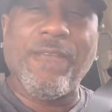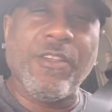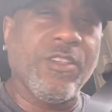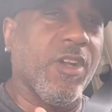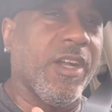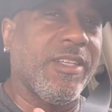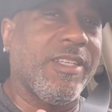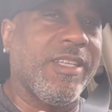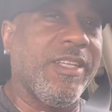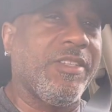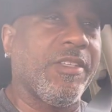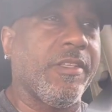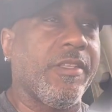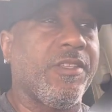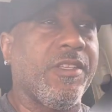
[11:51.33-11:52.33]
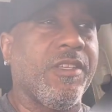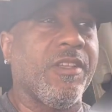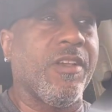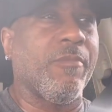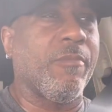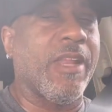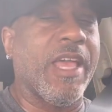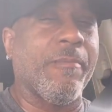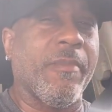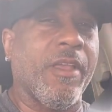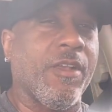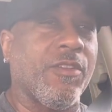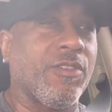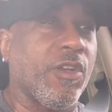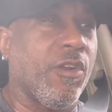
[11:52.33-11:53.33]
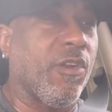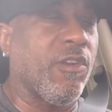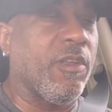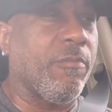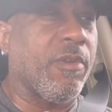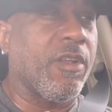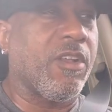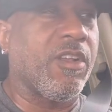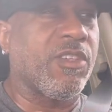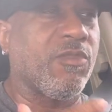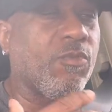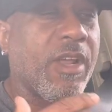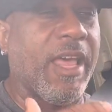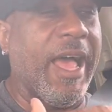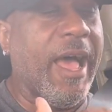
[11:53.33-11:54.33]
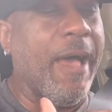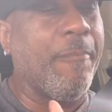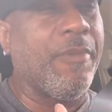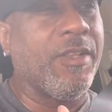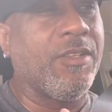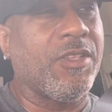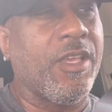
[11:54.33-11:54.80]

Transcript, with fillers: to start teaching this to young black males early because what happens